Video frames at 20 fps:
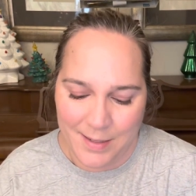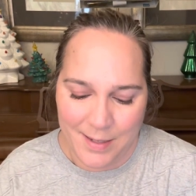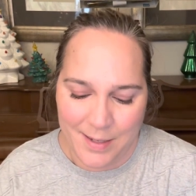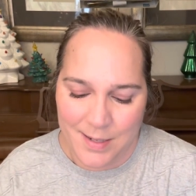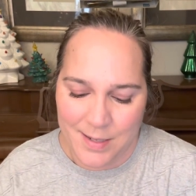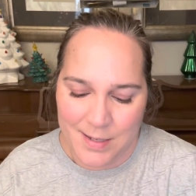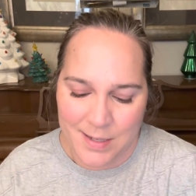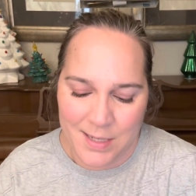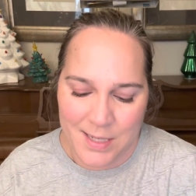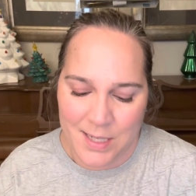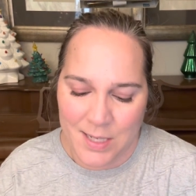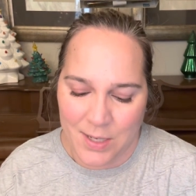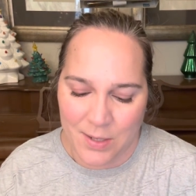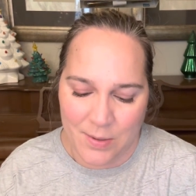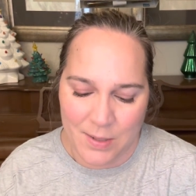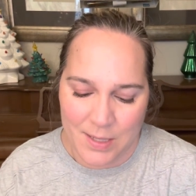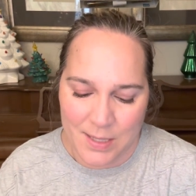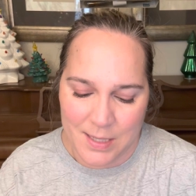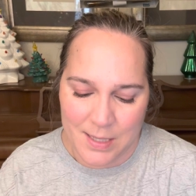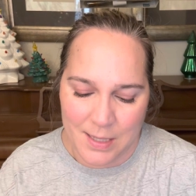So
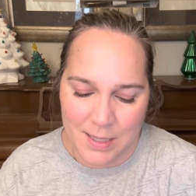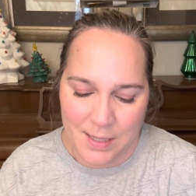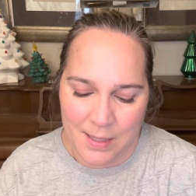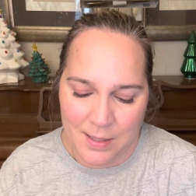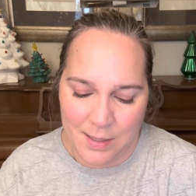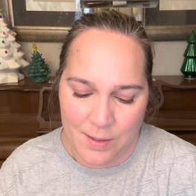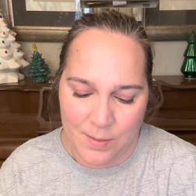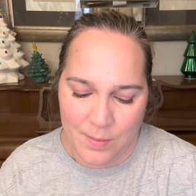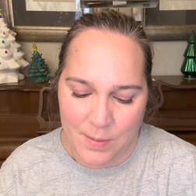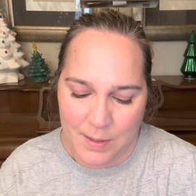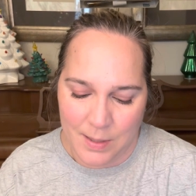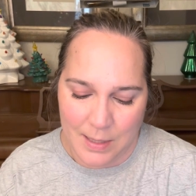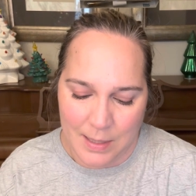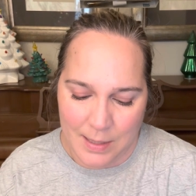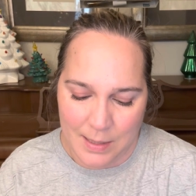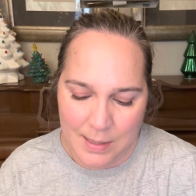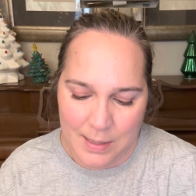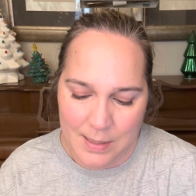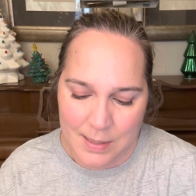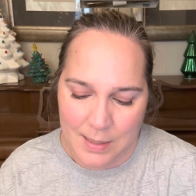excited to work
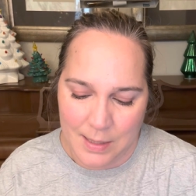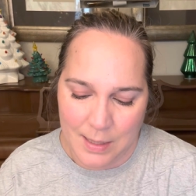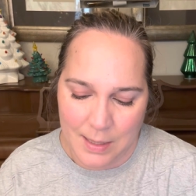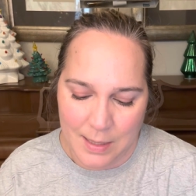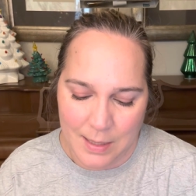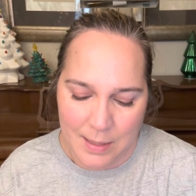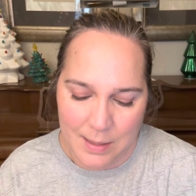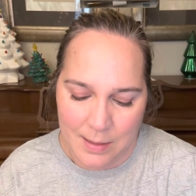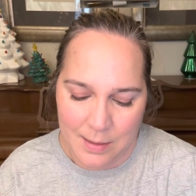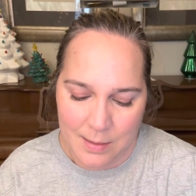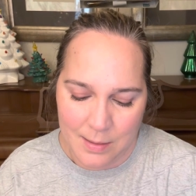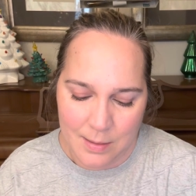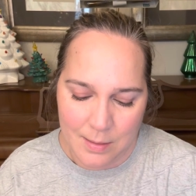on this again.